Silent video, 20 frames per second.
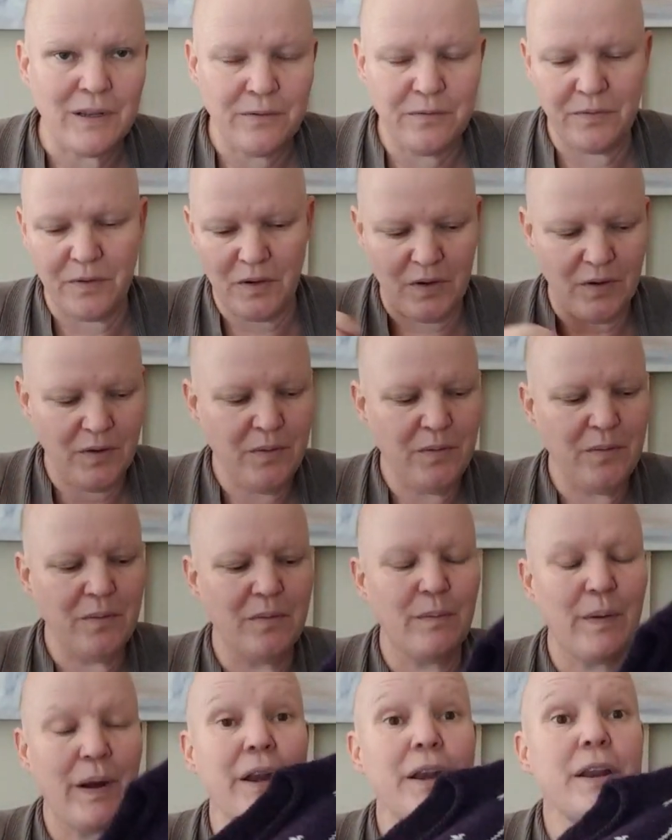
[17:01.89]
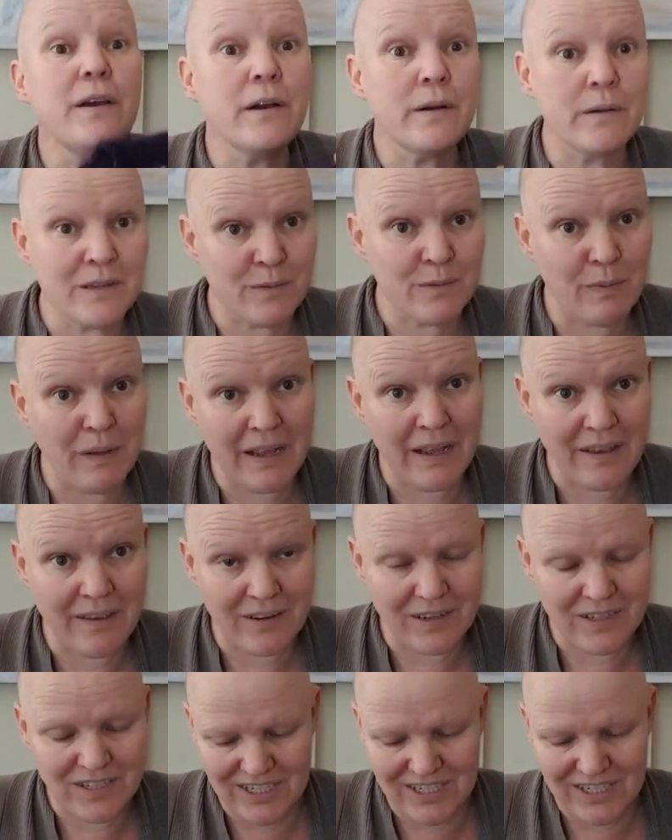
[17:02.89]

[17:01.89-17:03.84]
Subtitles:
far, but I knew I was playing yarn